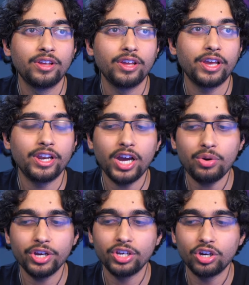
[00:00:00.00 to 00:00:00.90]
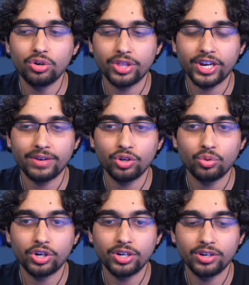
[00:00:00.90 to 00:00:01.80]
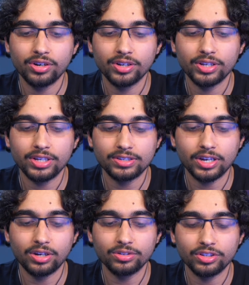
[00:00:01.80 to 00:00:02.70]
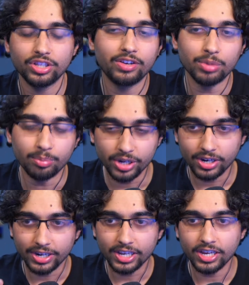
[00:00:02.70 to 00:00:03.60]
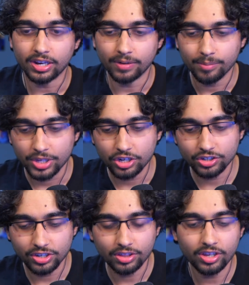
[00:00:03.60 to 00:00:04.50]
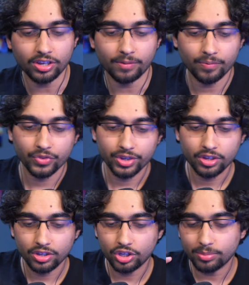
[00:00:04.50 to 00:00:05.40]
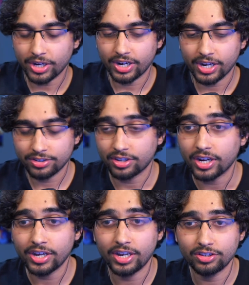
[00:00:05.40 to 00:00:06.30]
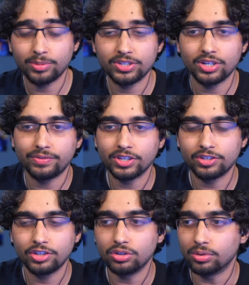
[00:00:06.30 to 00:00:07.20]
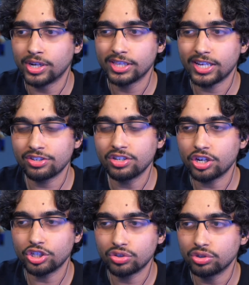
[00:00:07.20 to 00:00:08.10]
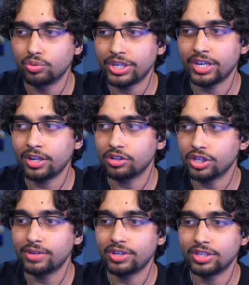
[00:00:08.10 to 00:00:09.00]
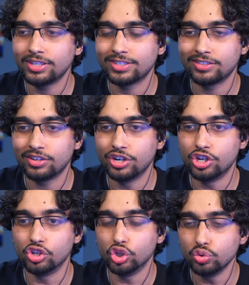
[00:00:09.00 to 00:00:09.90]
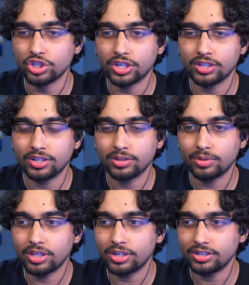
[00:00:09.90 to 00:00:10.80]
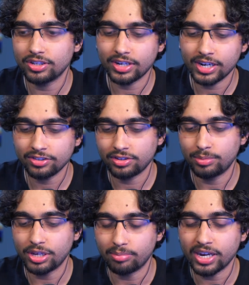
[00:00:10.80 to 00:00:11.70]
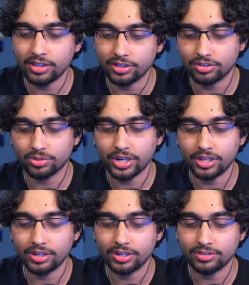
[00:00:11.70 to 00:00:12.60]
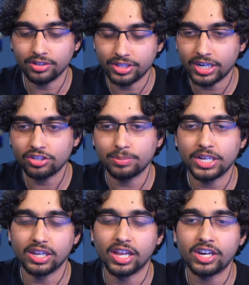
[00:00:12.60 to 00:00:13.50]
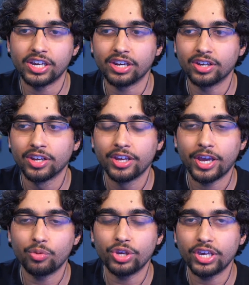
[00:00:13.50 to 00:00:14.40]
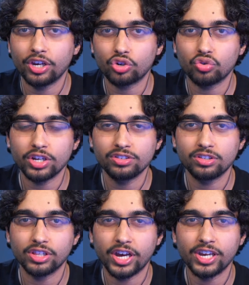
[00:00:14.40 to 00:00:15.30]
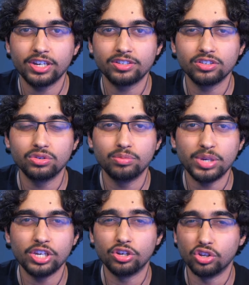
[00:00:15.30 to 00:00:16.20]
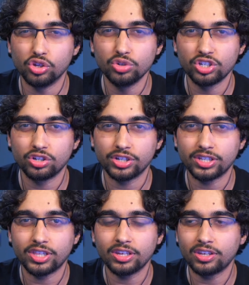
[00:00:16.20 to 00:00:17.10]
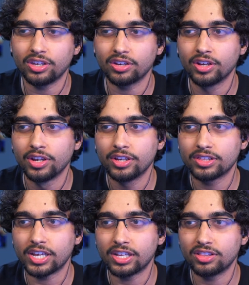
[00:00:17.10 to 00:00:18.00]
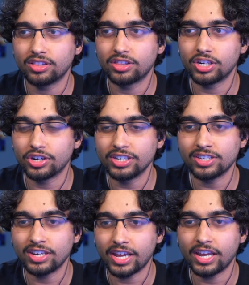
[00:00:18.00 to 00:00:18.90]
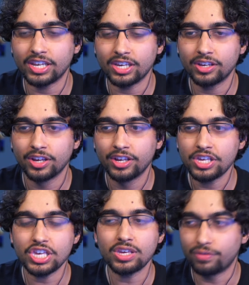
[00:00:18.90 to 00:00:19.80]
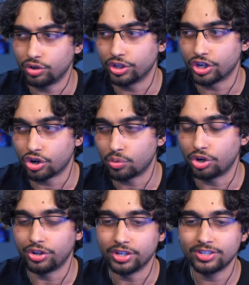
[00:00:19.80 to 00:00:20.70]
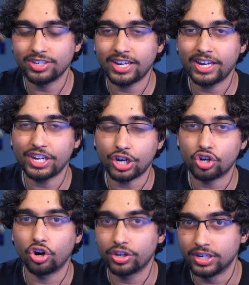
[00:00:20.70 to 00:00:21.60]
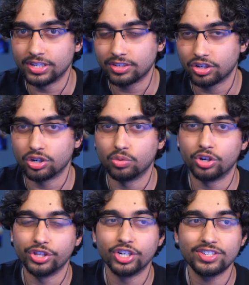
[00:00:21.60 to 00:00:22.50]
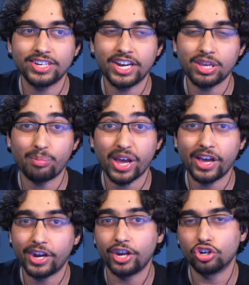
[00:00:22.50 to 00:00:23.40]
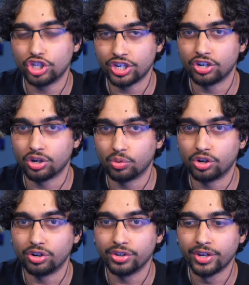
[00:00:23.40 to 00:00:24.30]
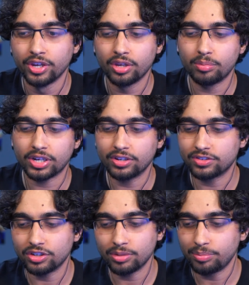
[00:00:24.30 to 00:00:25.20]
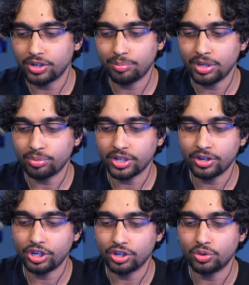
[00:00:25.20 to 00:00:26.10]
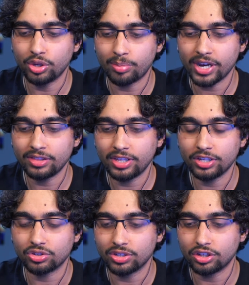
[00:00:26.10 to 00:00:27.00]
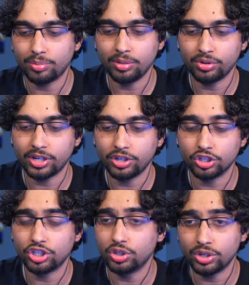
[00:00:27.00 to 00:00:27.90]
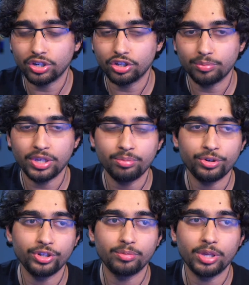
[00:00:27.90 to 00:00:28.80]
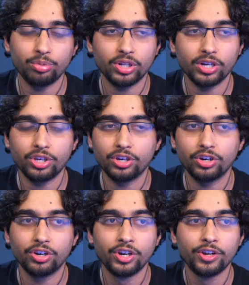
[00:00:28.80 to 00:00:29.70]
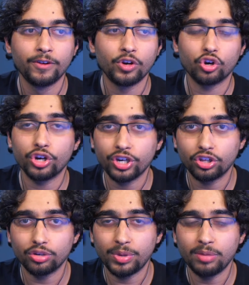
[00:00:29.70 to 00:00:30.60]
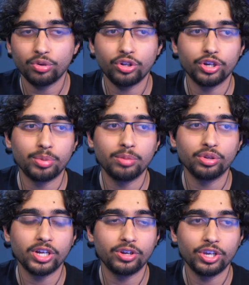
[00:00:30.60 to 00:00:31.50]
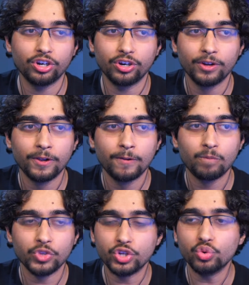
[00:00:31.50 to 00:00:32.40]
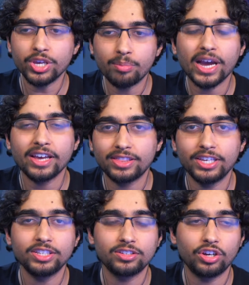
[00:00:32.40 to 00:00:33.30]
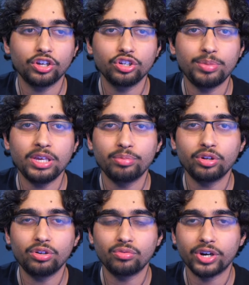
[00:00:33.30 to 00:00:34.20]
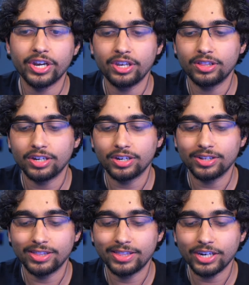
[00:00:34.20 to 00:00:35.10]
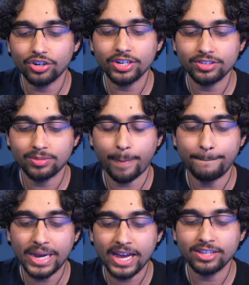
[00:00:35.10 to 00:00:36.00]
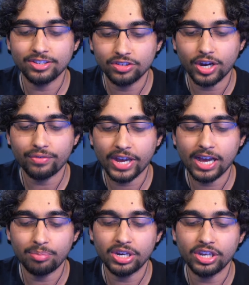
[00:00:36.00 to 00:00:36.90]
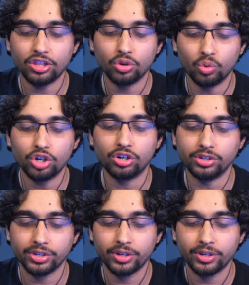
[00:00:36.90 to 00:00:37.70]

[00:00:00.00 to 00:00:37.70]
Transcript: And now I know that everyone is out to love me. But again, here's the thing. You might ask, and I ask myself this too, that's not true. We can't live in this delusion. There has to be a balance, right? There has to be a line, and we can't cross the line into being delusional and thinking that there isn't any evil in our world, there isn't any darkness in our world, there isn't any bad energy in our world, because there are people out here doing bad things, right? There are people out here shooting other people, there are people out here hurting other people, there are people out here doing bad things to other people, right? There is bad stuff happening in the world.